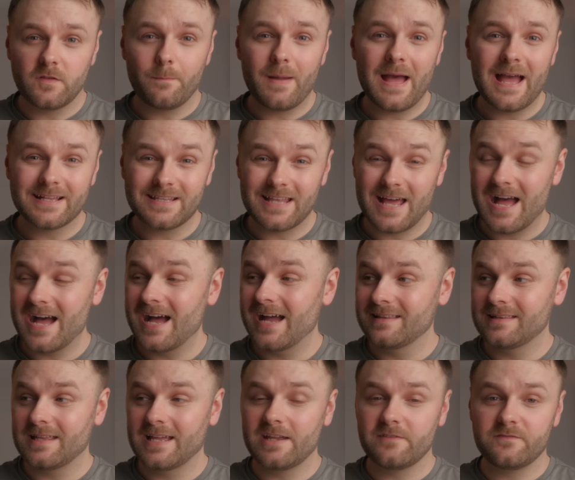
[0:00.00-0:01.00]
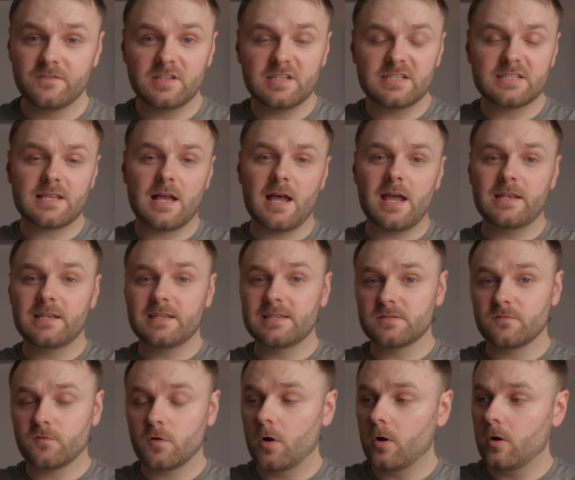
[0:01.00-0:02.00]
the bag, the highlight of the design
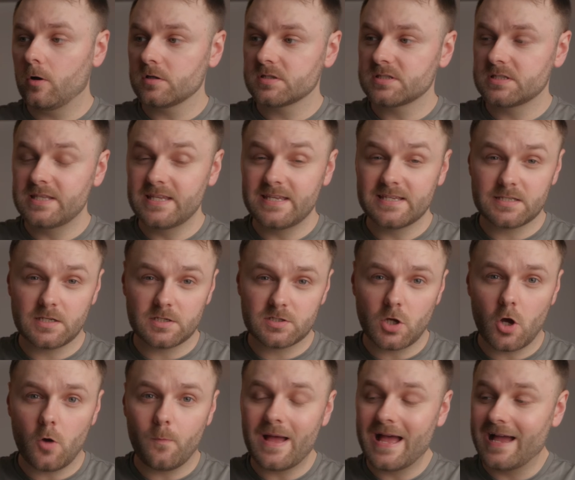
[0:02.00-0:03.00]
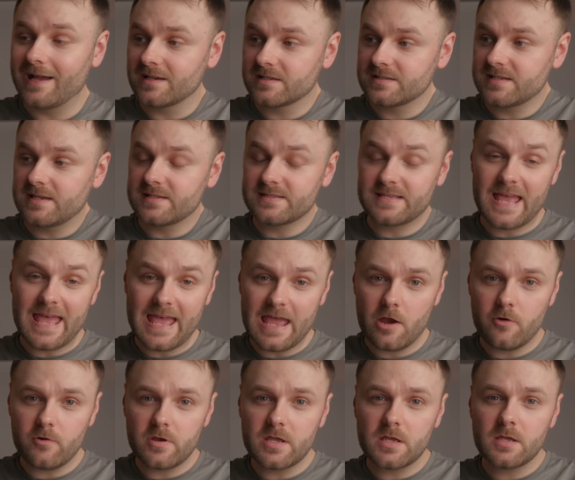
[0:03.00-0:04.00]
is of course this top access
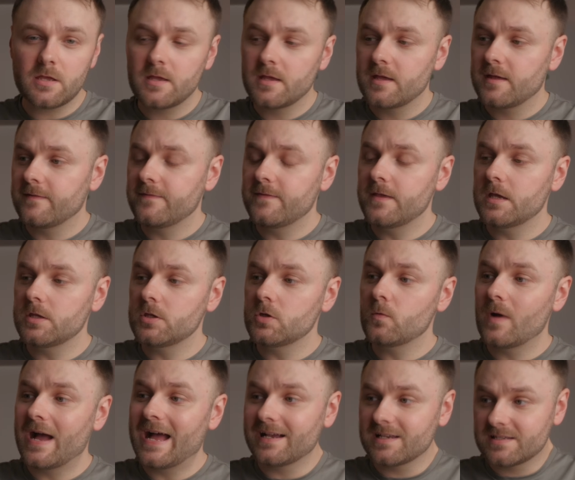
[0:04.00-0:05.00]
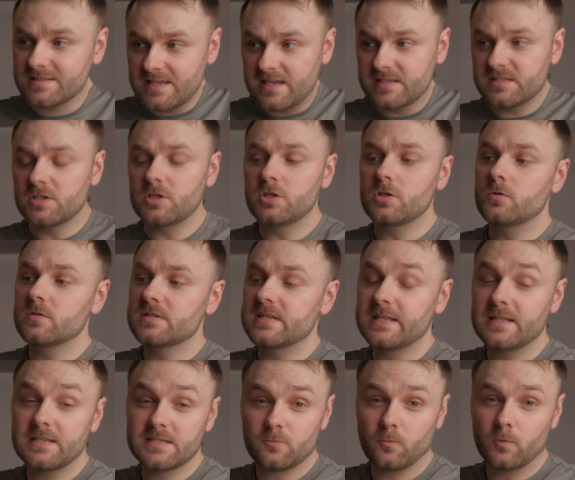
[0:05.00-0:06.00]
area that you access
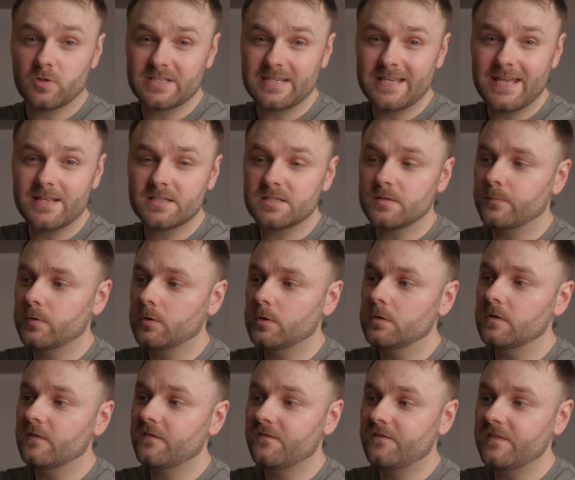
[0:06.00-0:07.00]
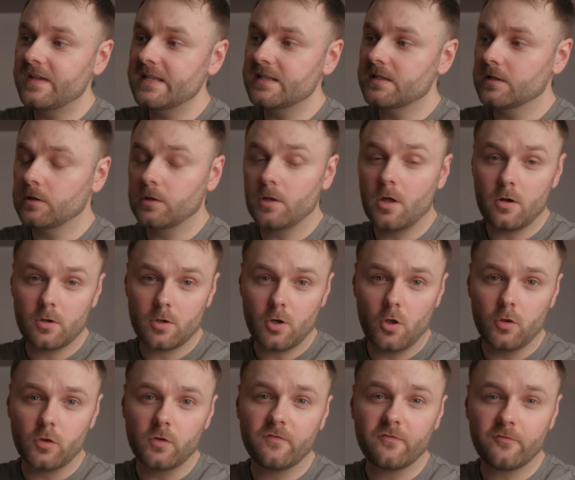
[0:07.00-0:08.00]
using this rotatable FID lock
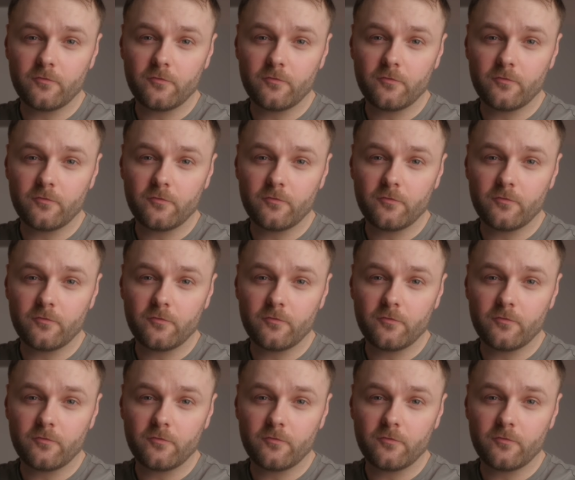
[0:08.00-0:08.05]
on the